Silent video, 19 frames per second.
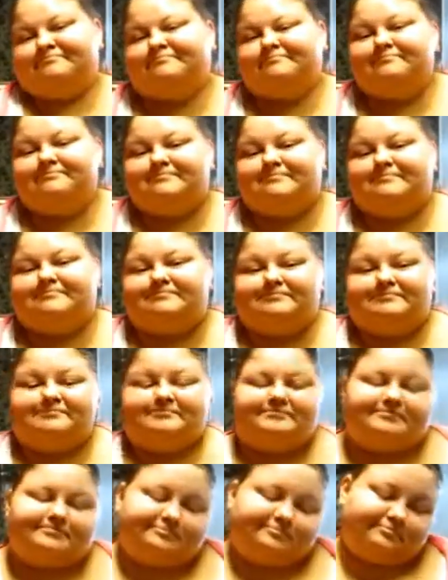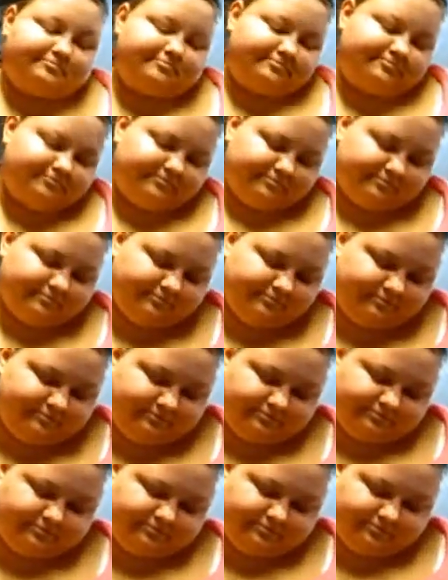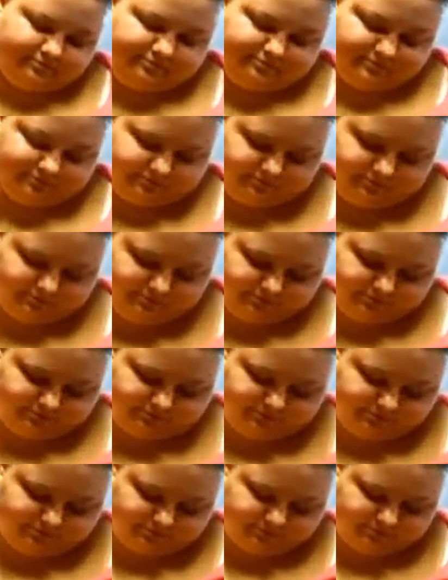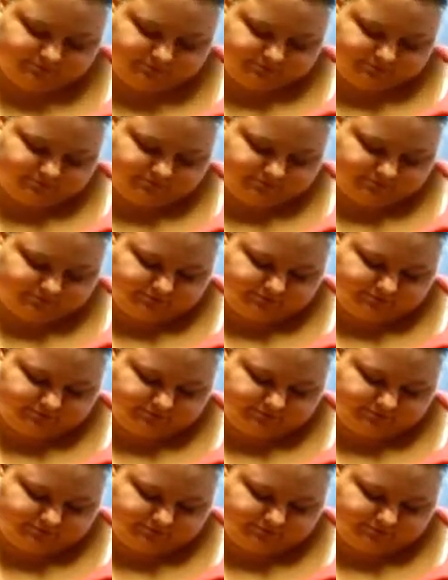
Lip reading: The person shown says nothing.